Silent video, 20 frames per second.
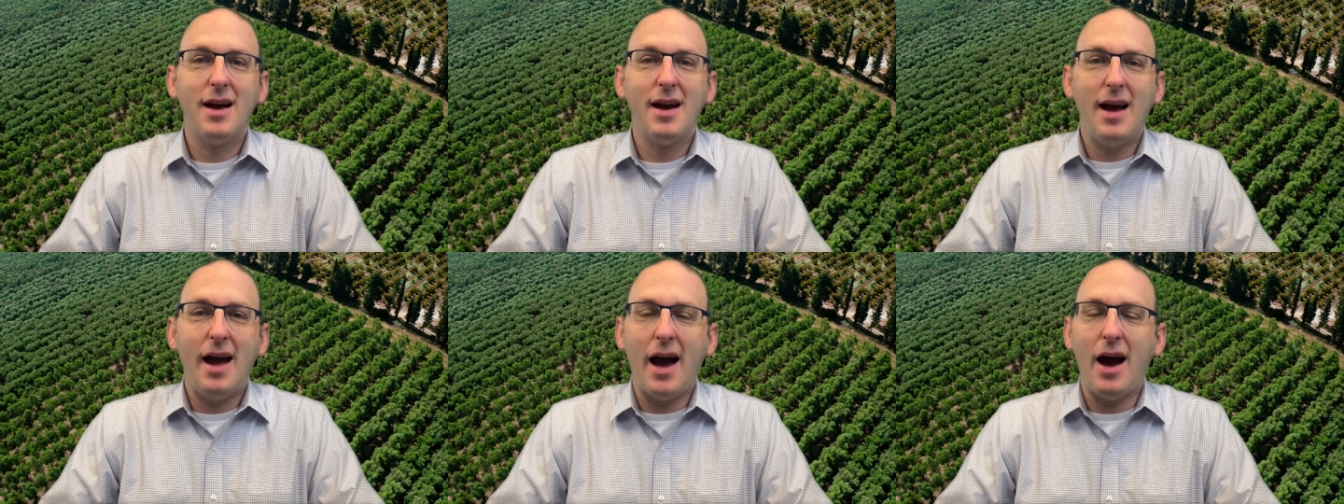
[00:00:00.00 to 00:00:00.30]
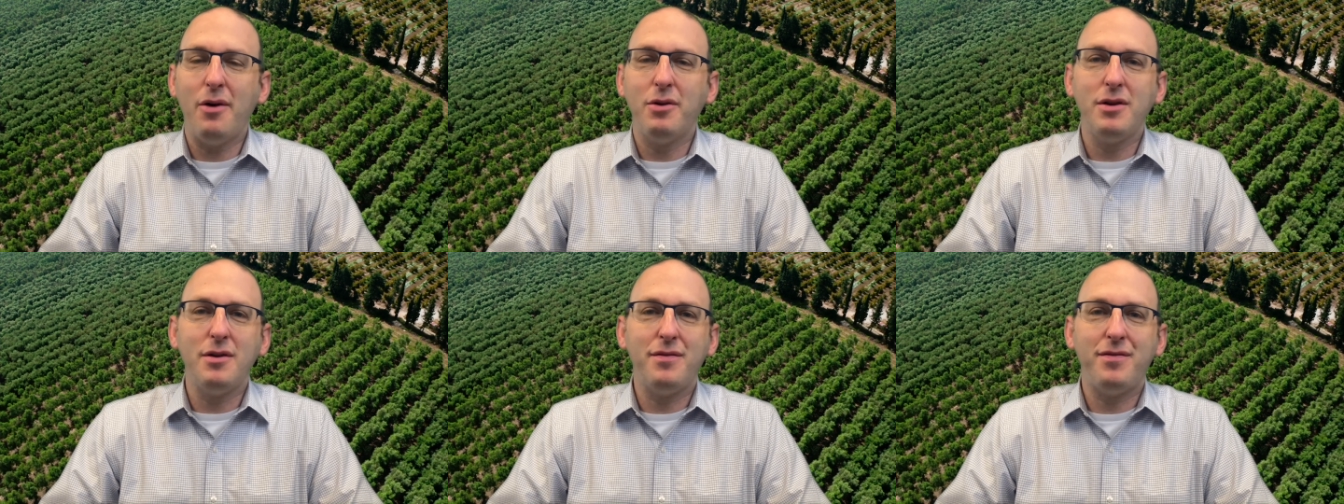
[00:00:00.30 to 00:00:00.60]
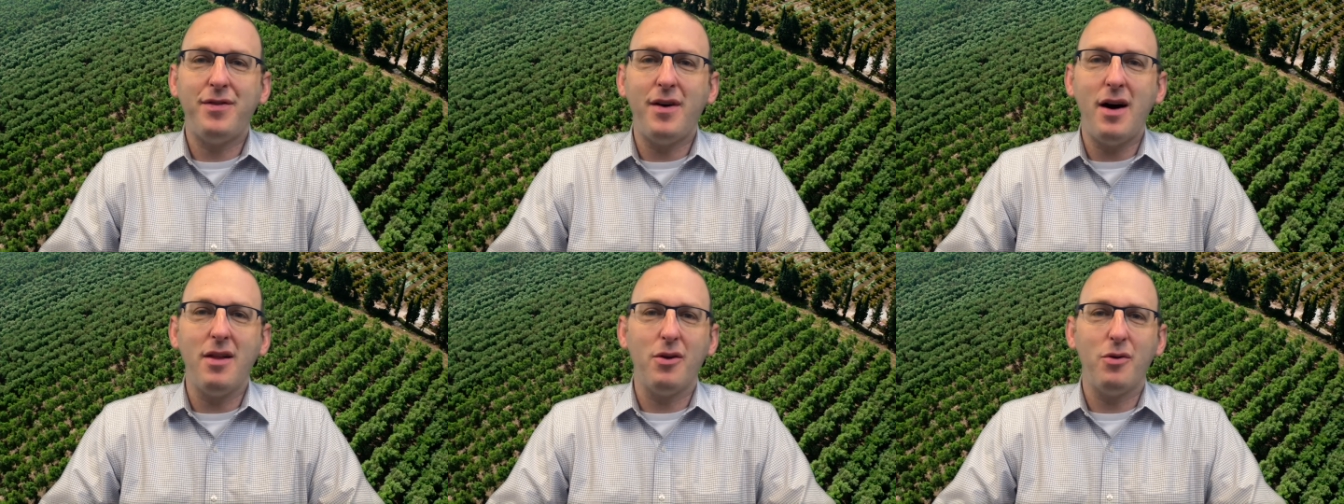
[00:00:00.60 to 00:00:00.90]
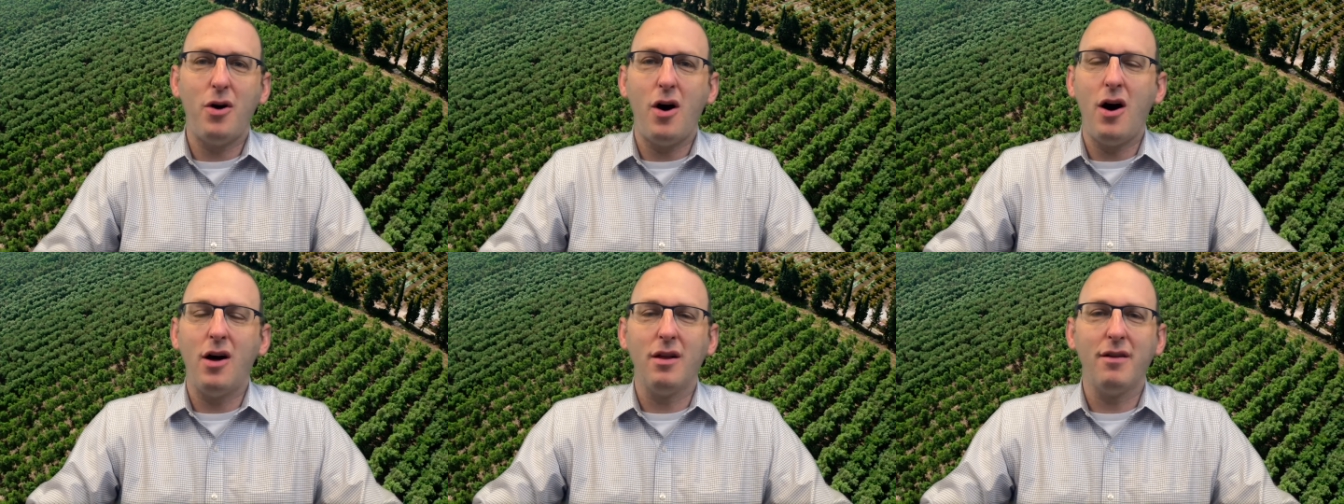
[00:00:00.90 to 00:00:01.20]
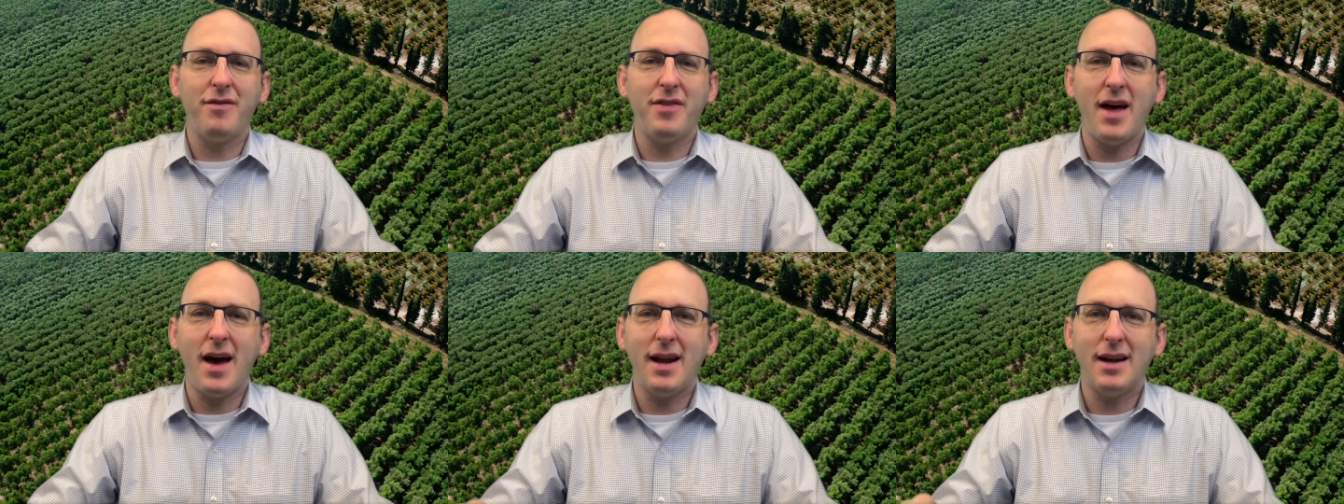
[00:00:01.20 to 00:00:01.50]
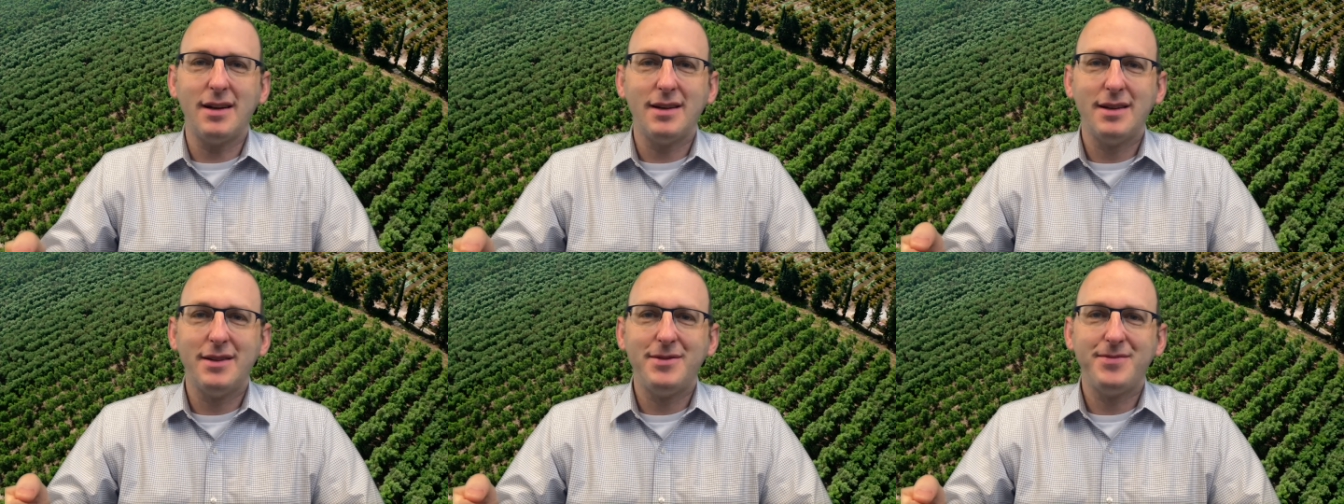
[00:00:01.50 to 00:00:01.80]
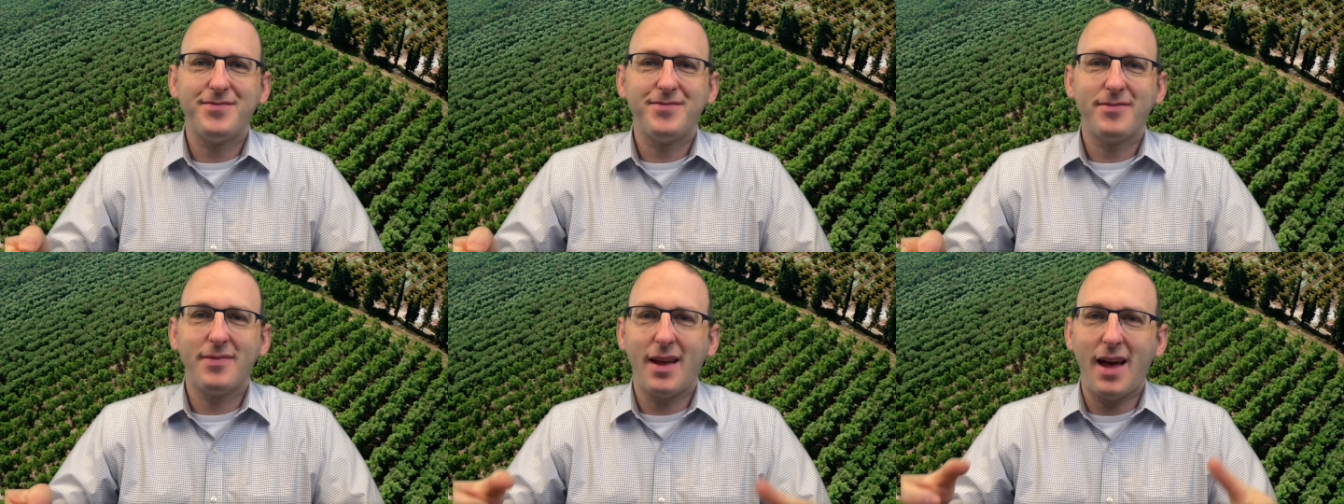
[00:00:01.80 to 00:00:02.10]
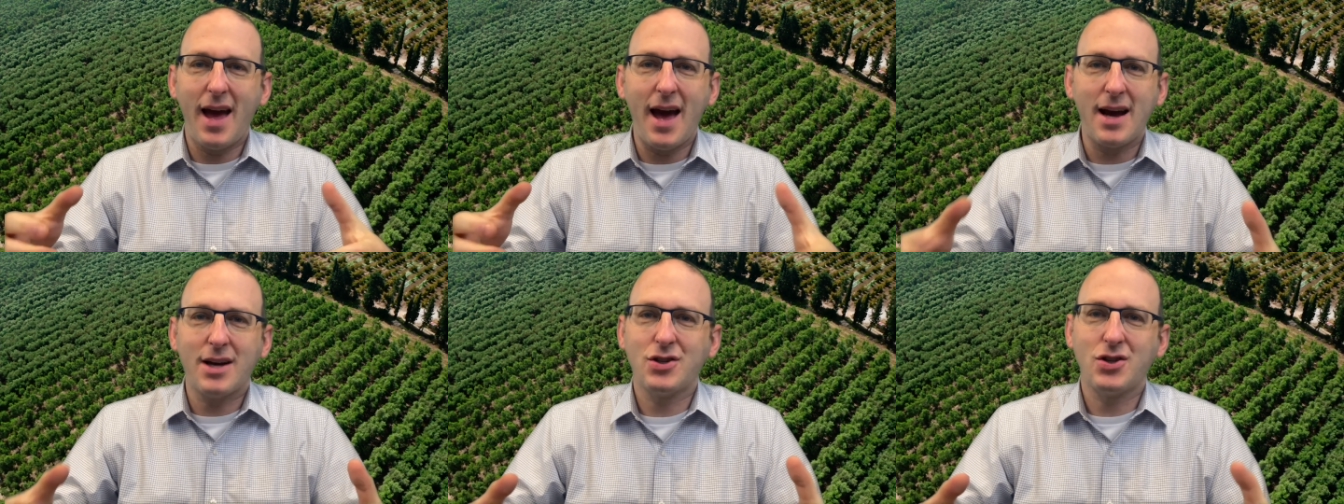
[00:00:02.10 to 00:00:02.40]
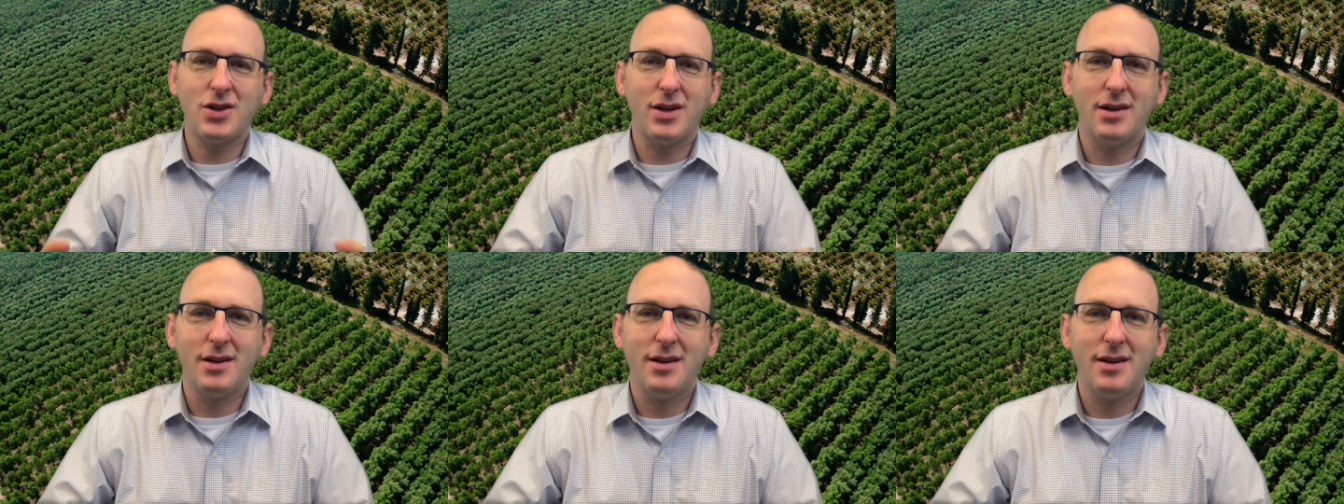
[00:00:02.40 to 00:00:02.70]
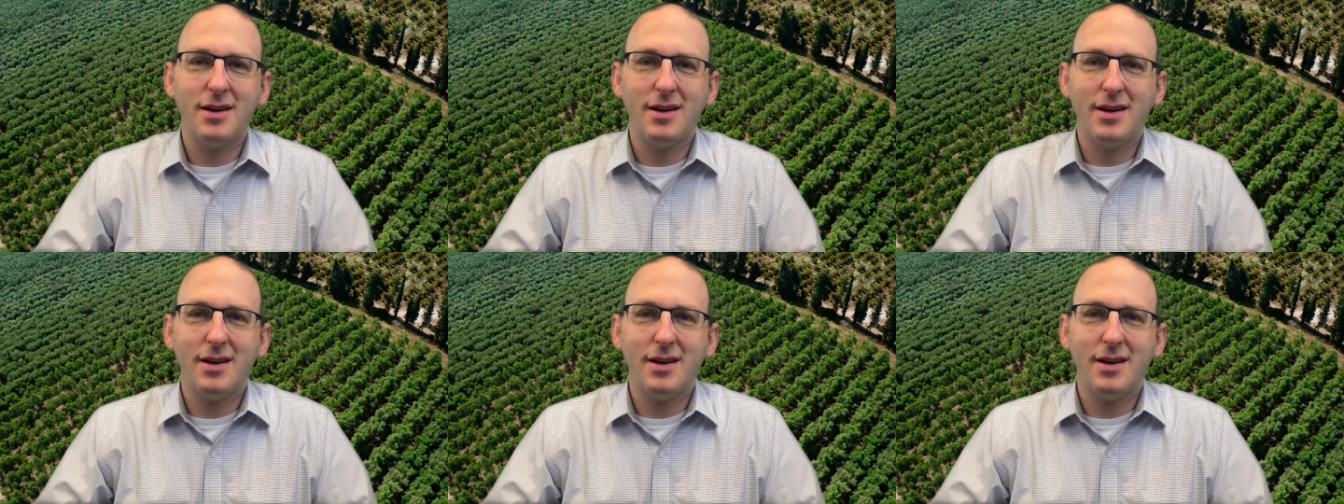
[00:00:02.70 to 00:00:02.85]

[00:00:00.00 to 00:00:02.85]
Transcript: How do you follow all of that action?